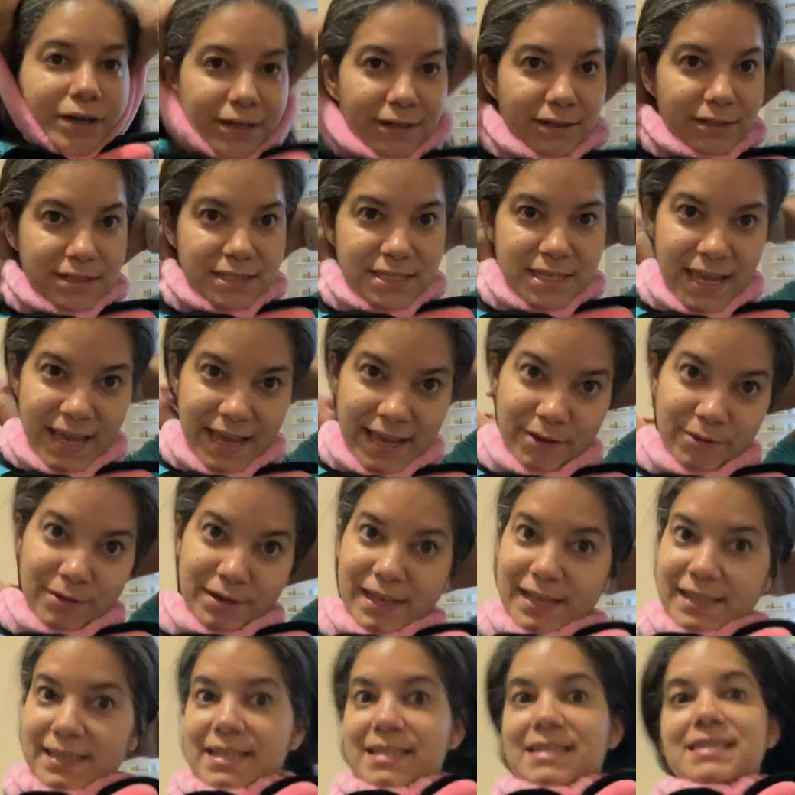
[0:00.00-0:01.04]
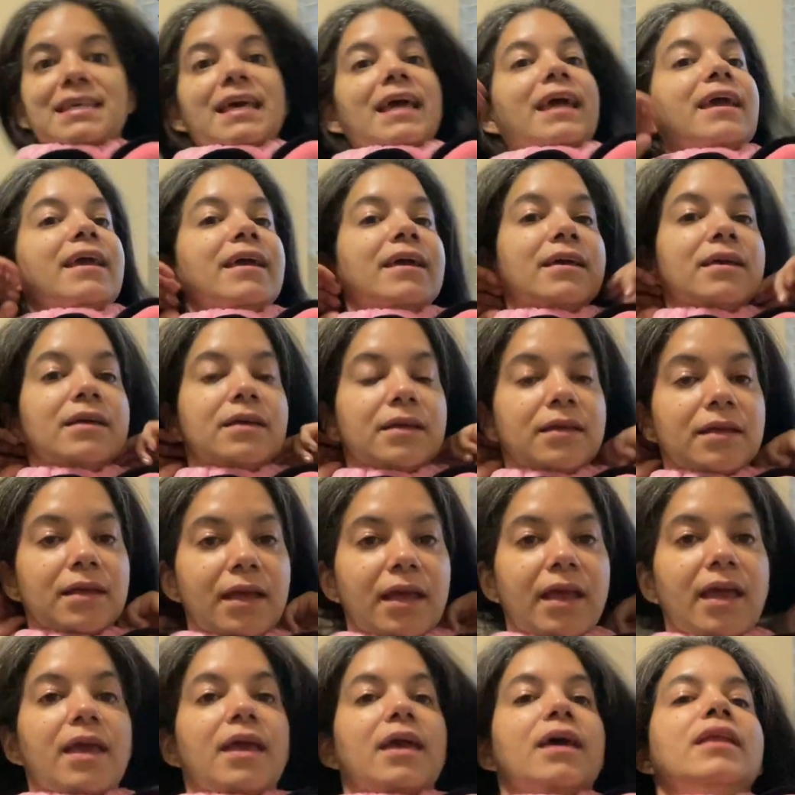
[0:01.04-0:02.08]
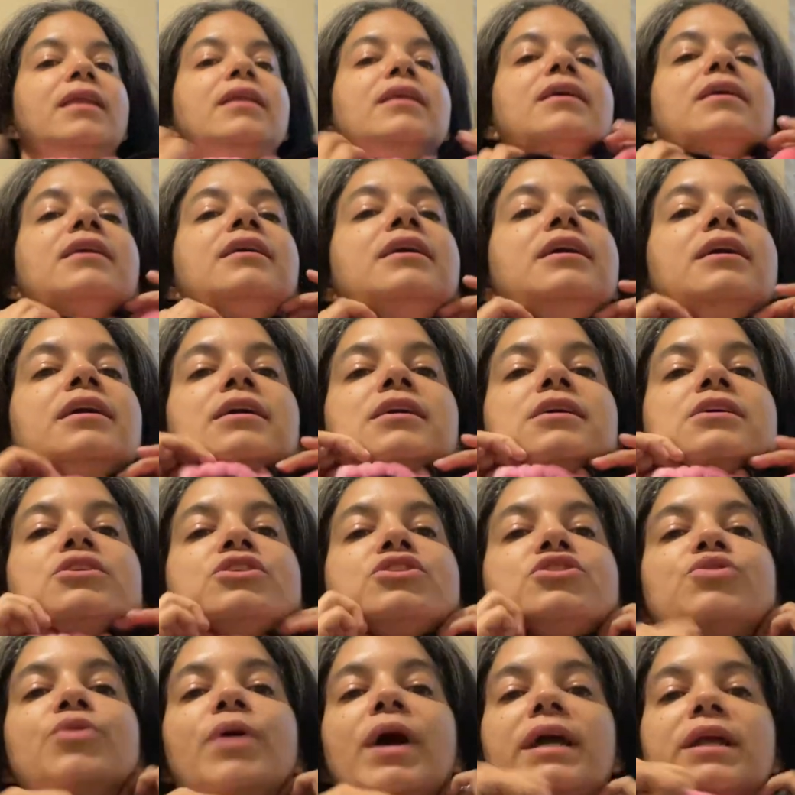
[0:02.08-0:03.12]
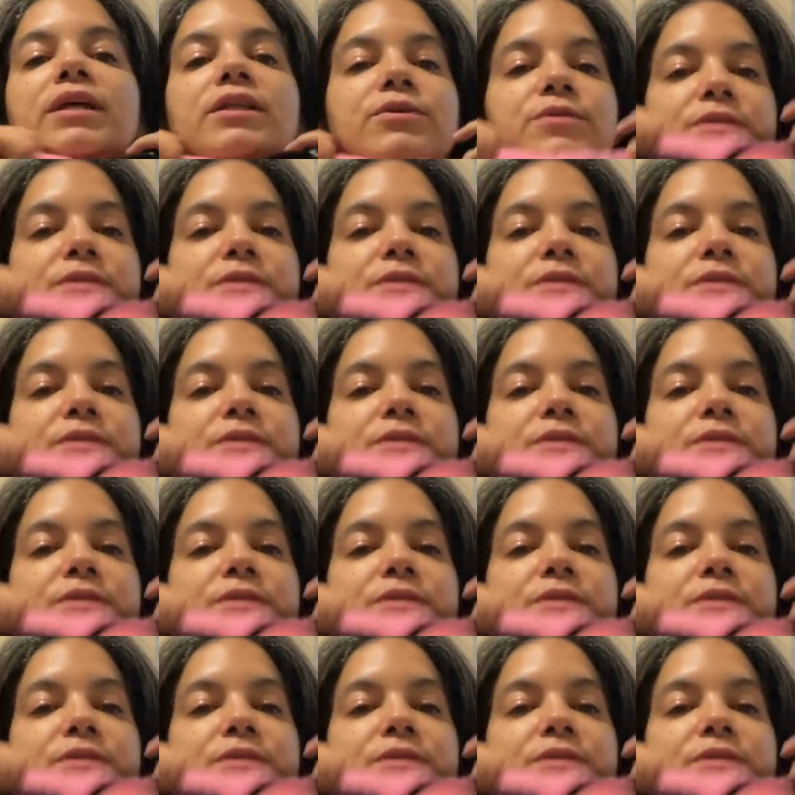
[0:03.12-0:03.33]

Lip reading: on town, like they say, and try to do